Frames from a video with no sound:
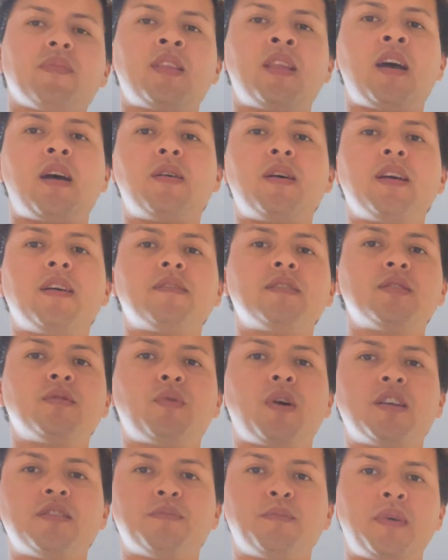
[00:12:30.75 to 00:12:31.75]
Now I have to
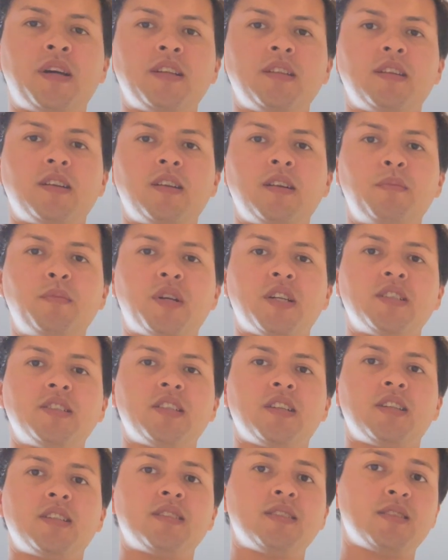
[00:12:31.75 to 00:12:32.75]
wash my dirty
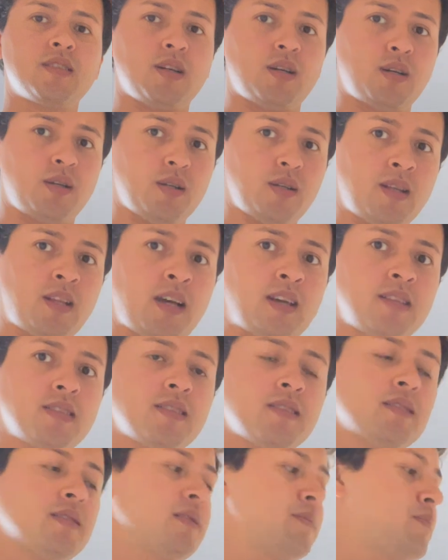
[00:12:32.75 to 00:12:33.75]
brushes, so that's
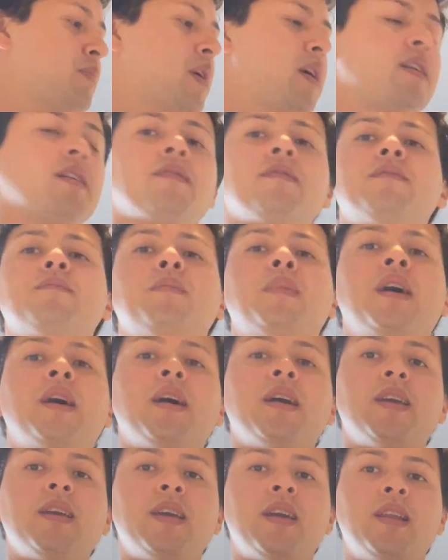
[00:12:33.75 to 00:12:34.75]
part of
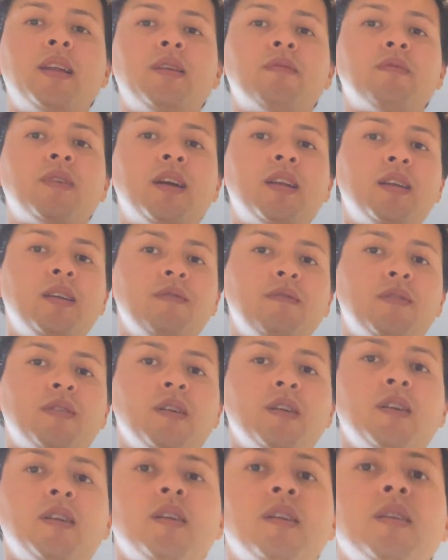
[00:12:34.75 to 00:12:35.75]
my getting ready
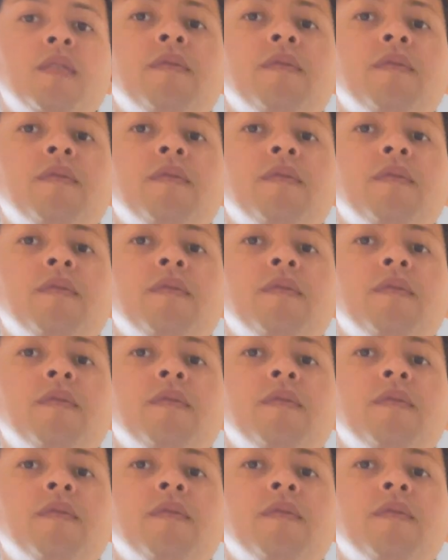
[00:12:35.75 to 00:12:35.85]
for